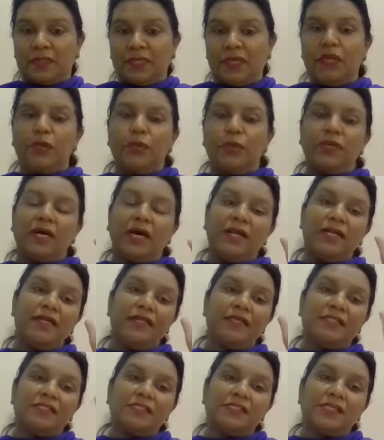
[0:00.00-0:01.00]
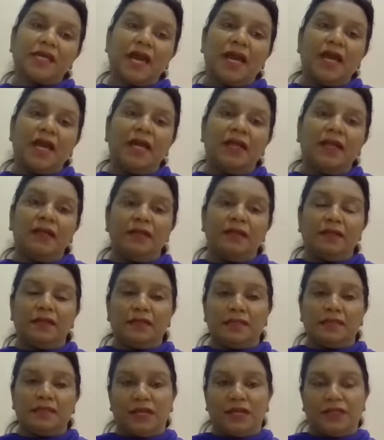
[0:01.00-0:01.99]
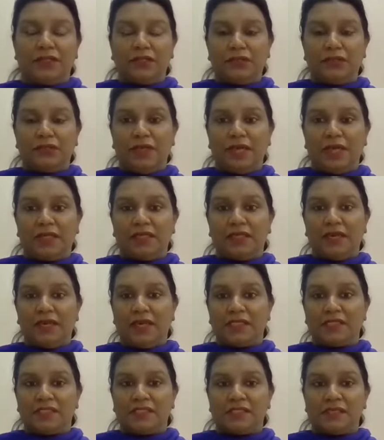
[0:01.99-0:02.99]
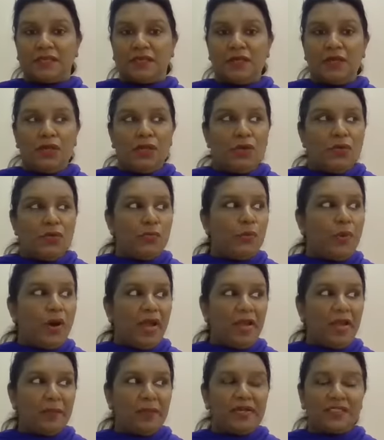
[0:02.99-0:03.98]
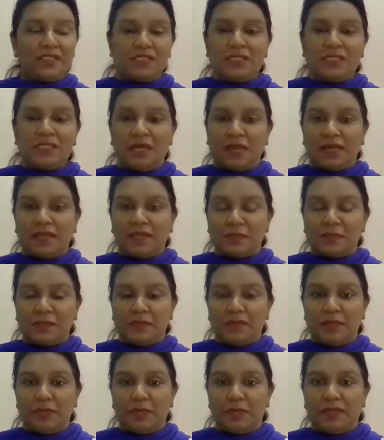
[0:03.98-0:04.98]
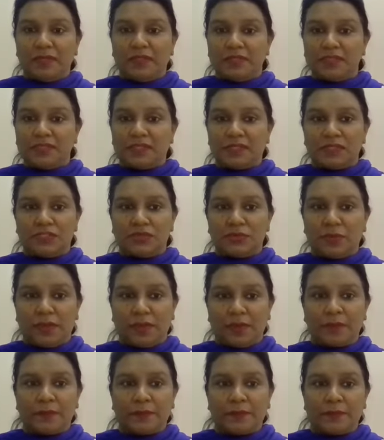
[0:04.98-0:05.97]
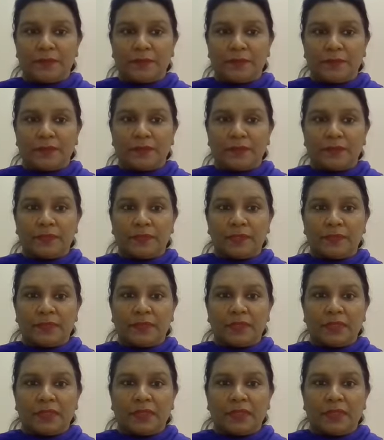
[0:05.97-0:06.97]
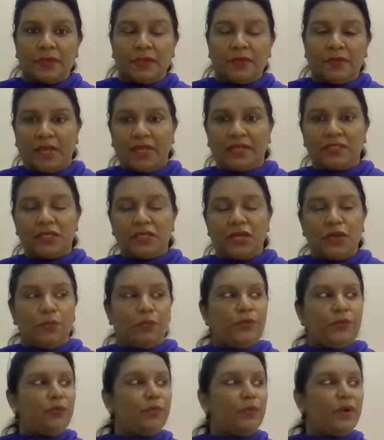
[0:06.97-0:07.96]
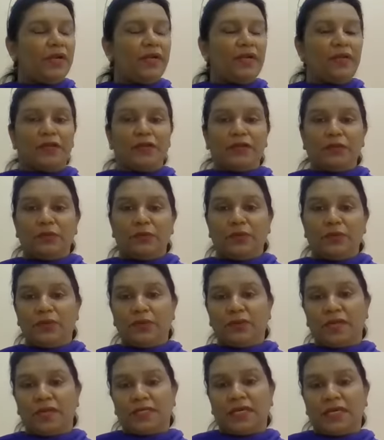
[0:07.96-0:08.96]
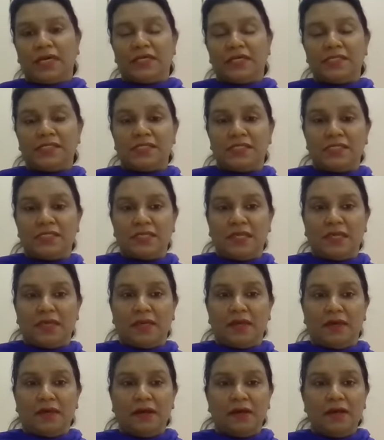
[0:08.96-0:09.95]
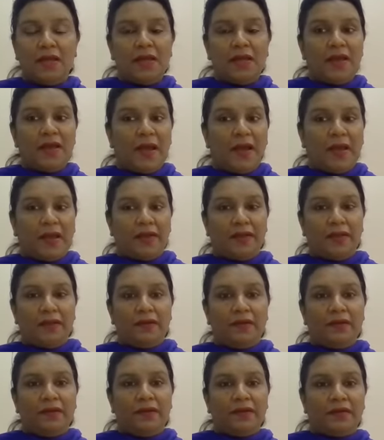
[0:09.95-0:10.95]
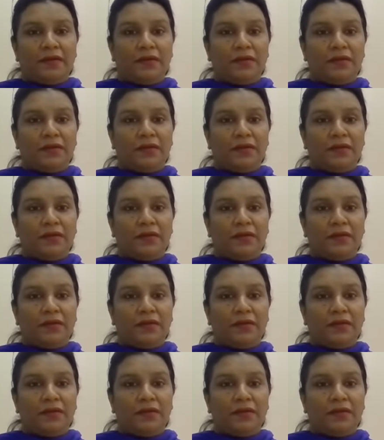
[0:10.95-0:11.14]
He could understand that, like, yes, why my city has been built in such a way, right? We wonder, we look at our city here, and